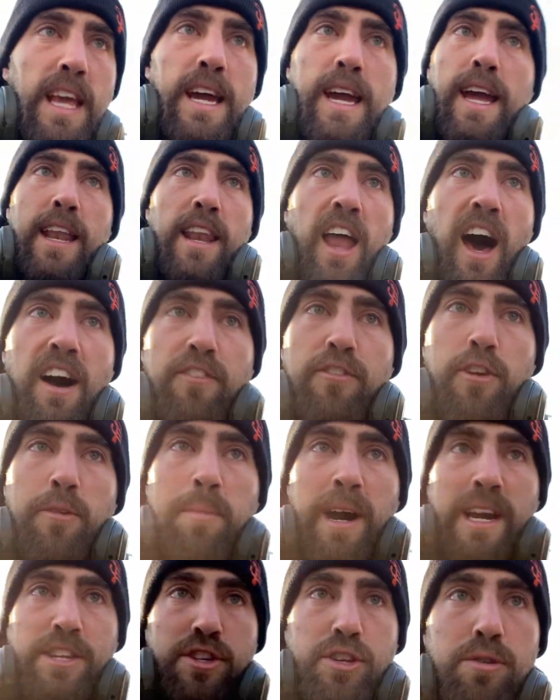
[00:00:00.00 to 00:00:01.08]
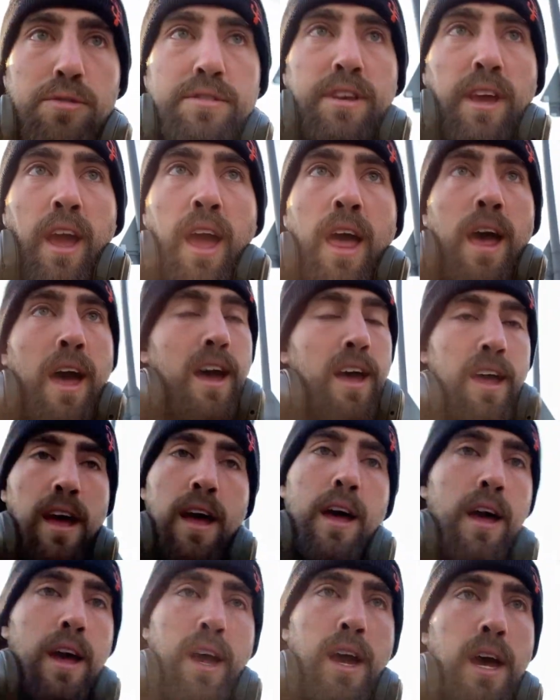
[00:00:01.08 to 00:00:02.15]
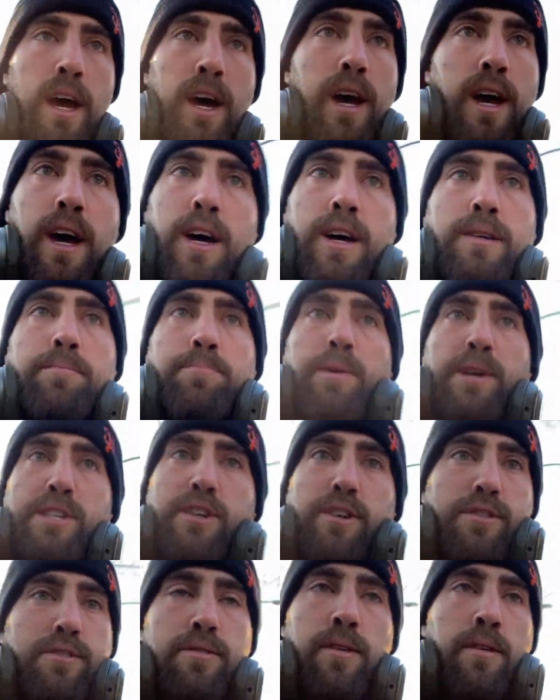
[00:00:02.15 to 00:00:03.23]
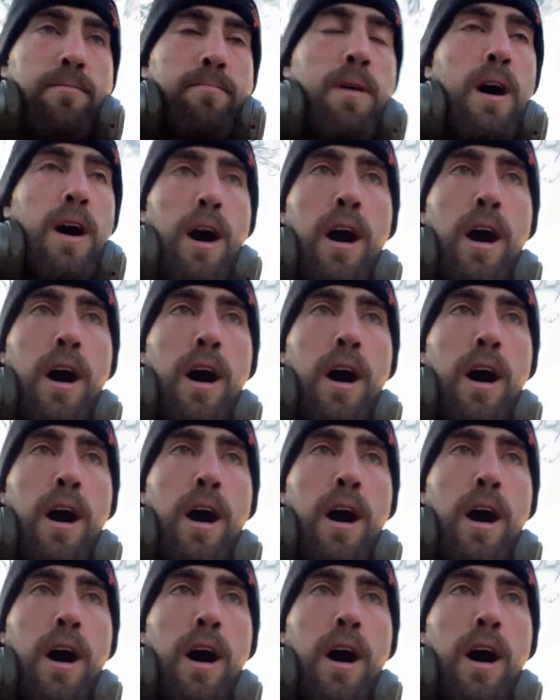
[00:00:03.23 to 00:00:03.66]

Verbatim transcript: And not from my choosing, but just from